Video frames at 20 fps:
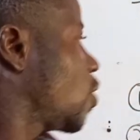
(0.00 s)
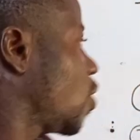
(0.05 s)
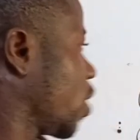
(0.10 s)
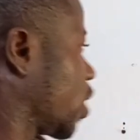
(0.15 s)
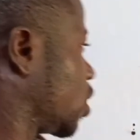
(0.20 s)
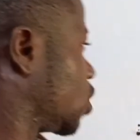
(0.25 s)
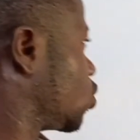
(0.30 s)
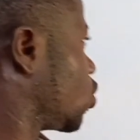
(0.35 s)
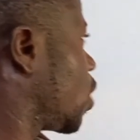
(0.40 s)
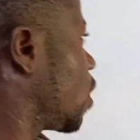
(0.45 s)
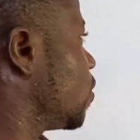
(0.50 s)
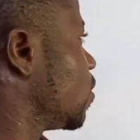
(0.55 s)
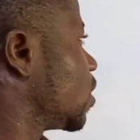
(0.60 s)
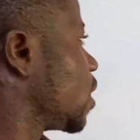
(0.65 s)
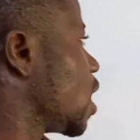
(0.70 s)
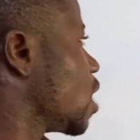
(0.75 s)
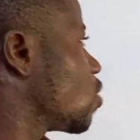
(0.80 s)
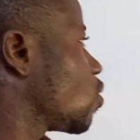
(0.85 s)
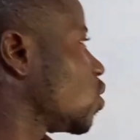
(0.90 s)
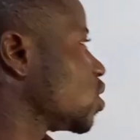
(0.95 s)
Okay, so when we
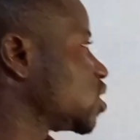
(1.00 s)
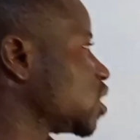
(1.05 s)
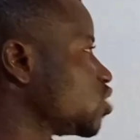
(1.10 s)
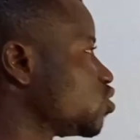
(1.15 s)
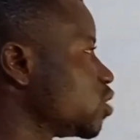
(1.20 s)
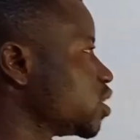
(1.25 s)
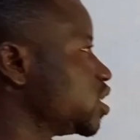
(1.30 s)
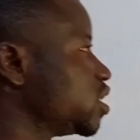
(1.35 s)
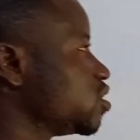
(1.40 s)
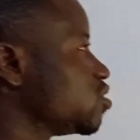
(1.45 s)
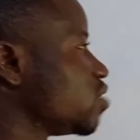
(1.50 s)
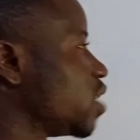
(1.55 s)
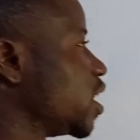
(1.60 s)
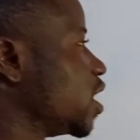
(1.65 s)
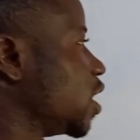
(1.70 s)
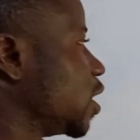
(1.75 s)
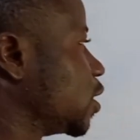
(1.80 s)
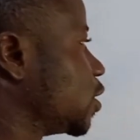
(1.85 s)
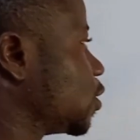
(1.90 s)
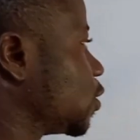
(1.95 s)
take concentration
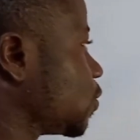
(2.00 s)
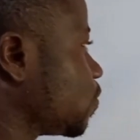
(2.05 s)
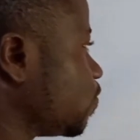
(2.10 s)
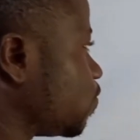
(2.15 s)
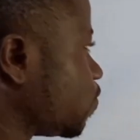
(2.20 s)
gradient,